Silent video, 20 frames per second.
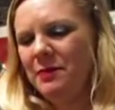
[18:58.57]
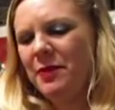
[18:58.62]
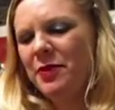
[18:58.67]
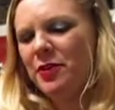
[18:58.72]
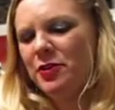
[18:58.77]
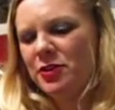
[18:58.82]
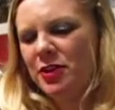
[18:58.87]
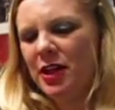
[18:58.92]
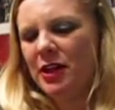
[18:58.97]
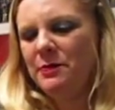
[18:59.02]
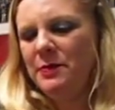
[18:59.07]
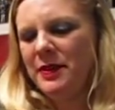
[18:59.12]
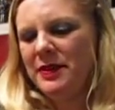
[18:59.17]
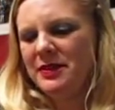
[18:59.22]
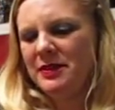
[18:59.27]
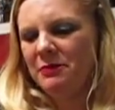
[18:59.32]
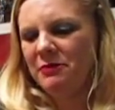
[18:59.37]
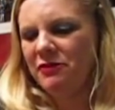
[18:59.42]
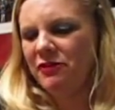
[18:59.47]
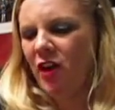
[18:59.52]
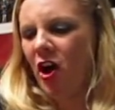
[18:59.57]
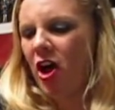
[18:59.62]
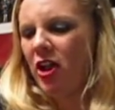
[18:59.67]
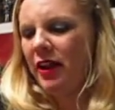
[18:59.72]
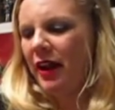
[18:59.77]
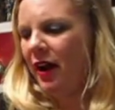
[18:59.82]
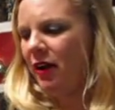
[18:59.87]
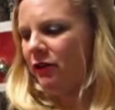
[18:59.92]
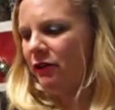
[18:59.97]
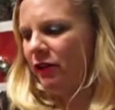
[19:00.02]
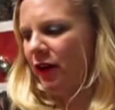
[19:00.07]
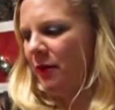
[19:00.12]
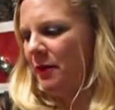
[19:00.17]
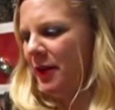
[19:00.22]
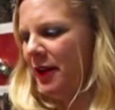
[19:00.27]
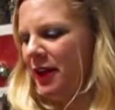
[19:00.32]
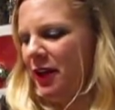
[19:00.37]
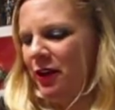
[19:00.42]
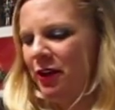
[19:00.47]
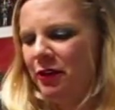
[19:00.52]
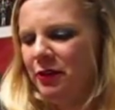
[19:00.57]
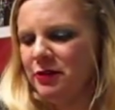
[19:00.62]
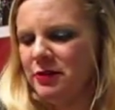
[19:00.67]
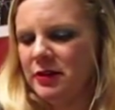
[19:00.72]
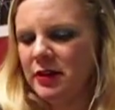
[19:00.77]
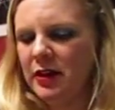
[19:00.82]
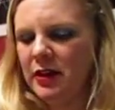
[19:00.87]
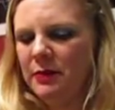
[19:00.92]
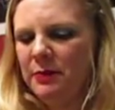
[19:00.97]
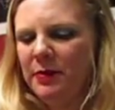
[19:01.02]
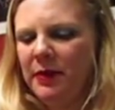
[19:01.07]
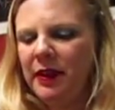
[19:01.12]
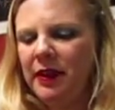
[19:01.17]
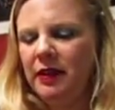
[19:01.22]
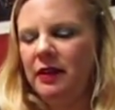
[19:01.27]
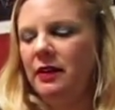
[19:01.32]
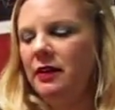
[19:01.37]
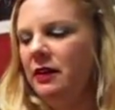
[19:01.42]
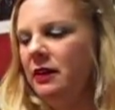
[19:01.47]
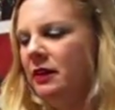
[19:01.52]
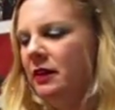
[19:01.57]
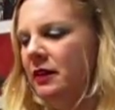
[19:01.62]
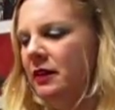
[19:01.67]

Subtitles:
but there's going to be some fallout from it. You know, there's going to be,